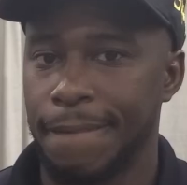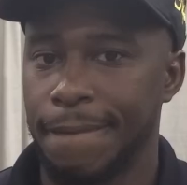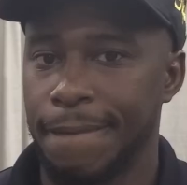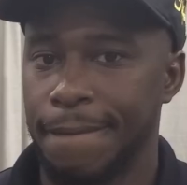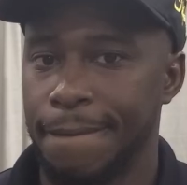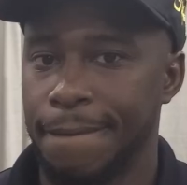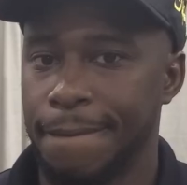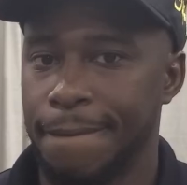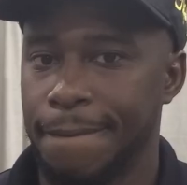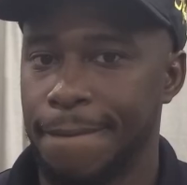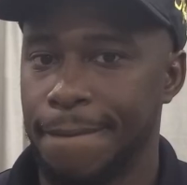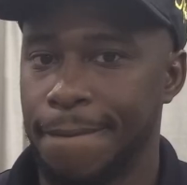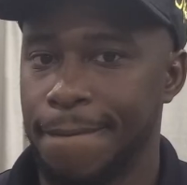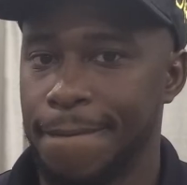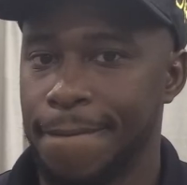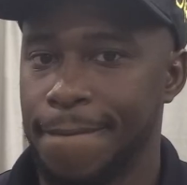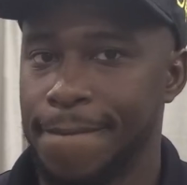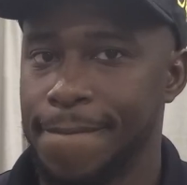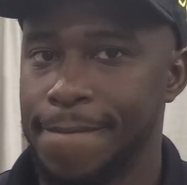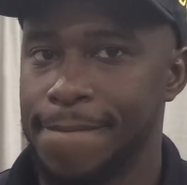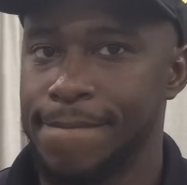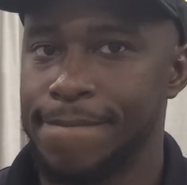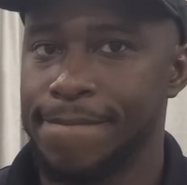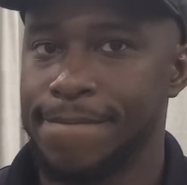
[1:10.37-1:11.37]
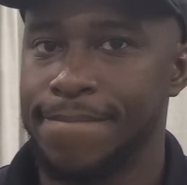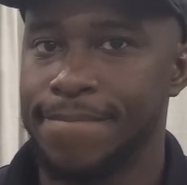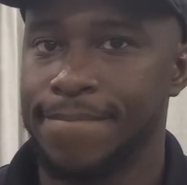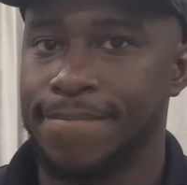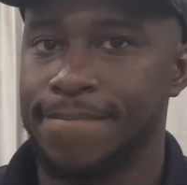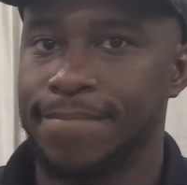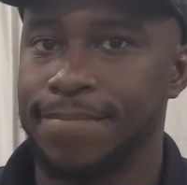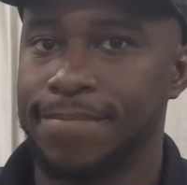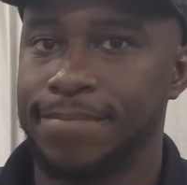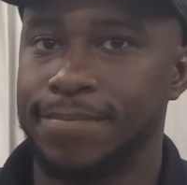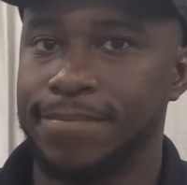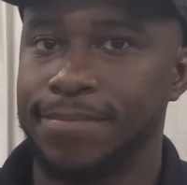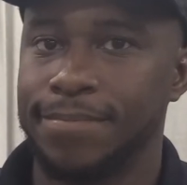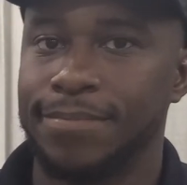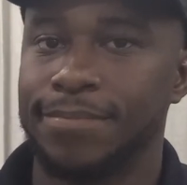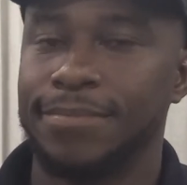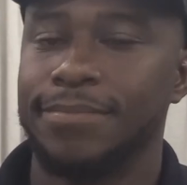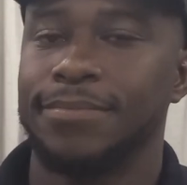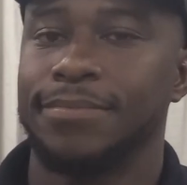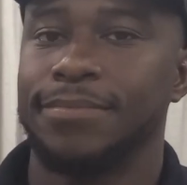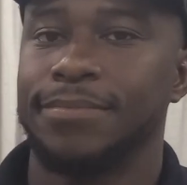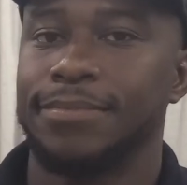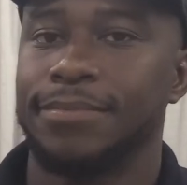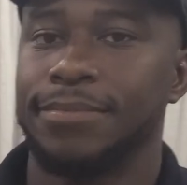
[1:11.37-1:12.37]

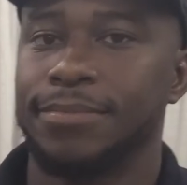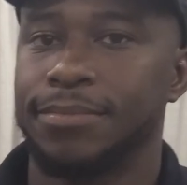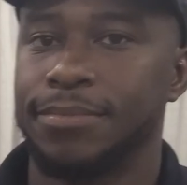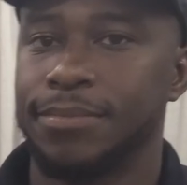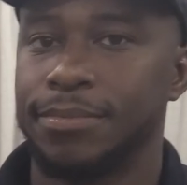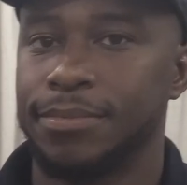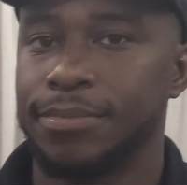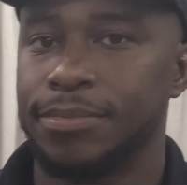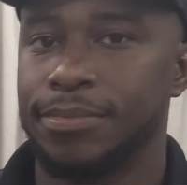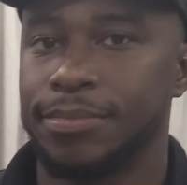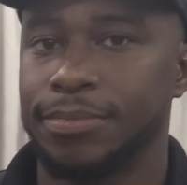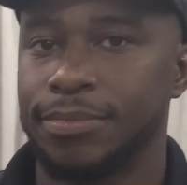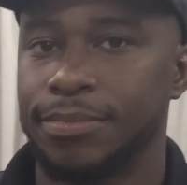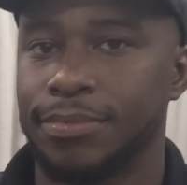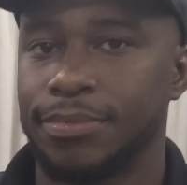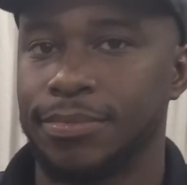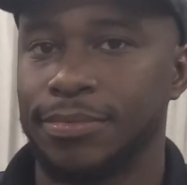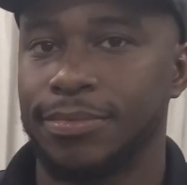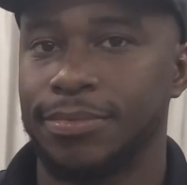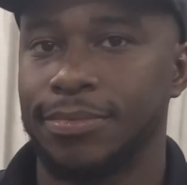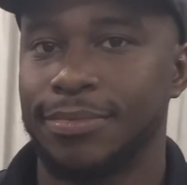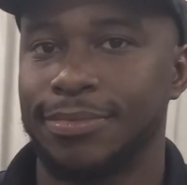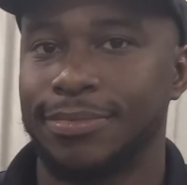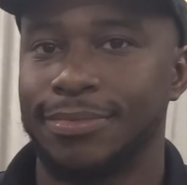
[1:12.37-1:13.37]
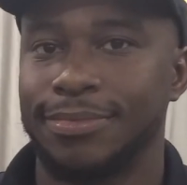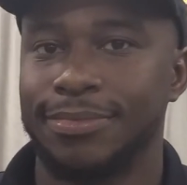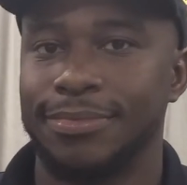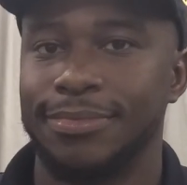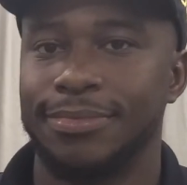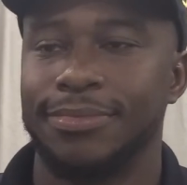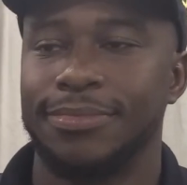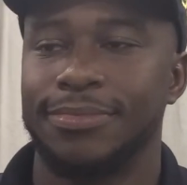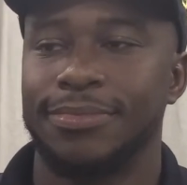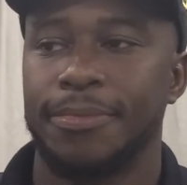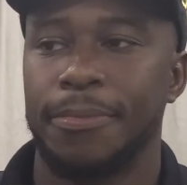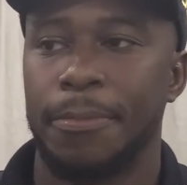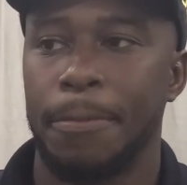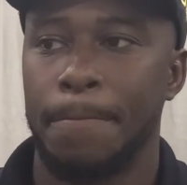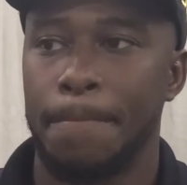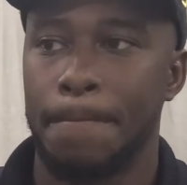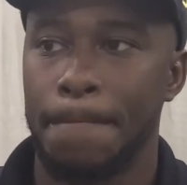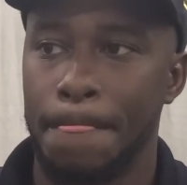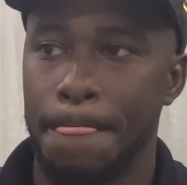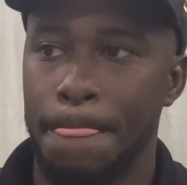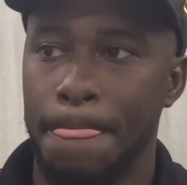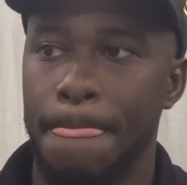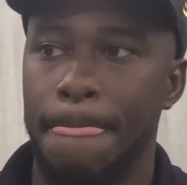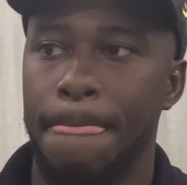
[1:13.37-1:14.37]

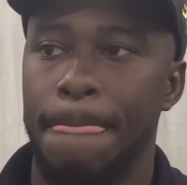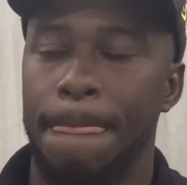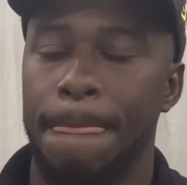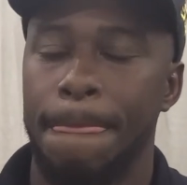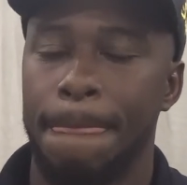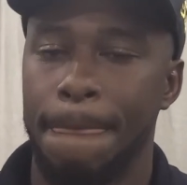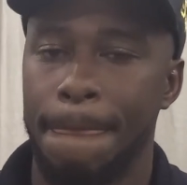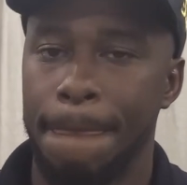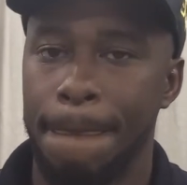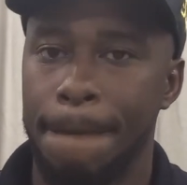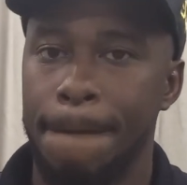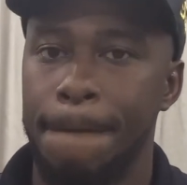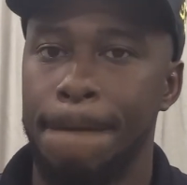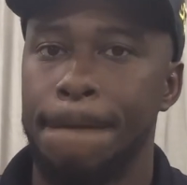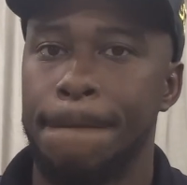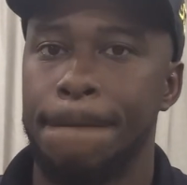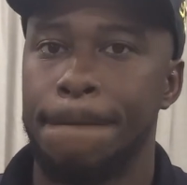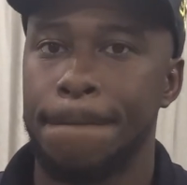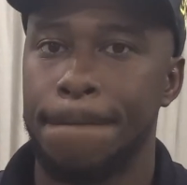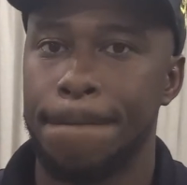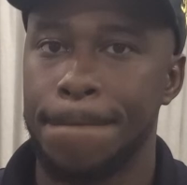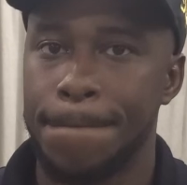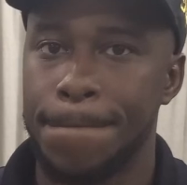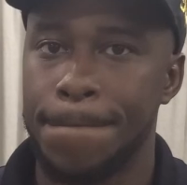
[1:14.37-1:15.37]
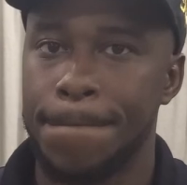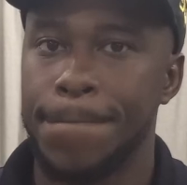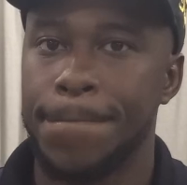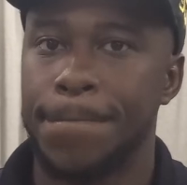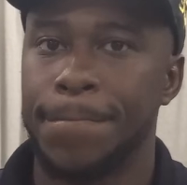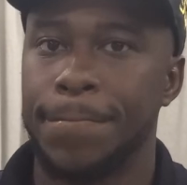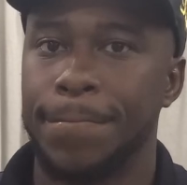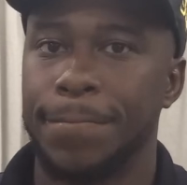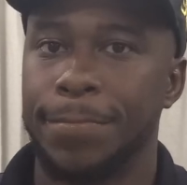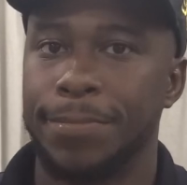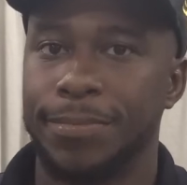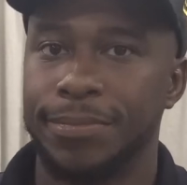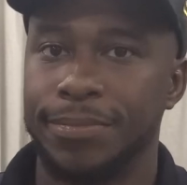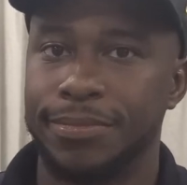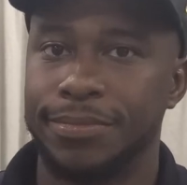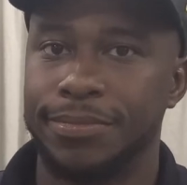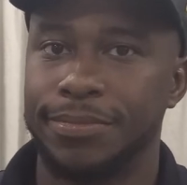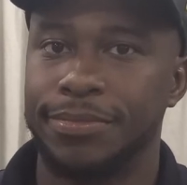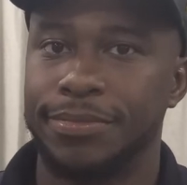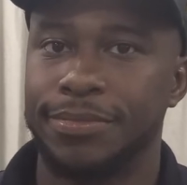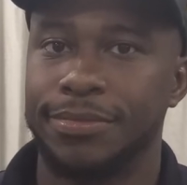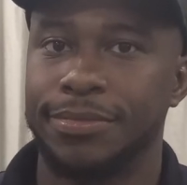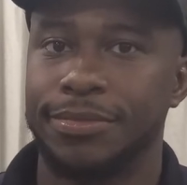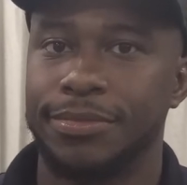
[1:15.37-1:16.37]

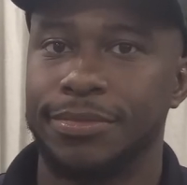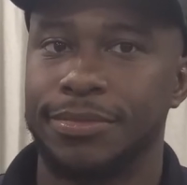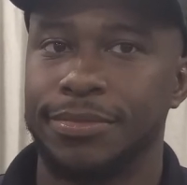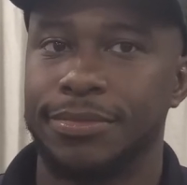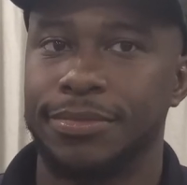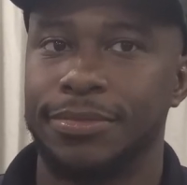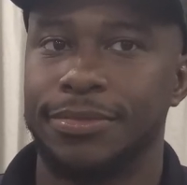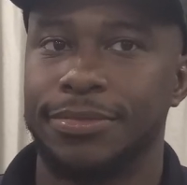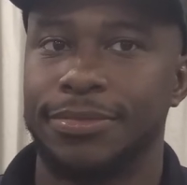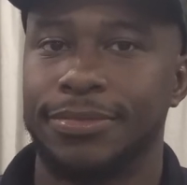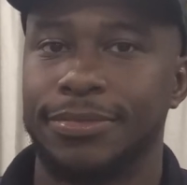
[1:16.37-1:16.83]
(not speaking)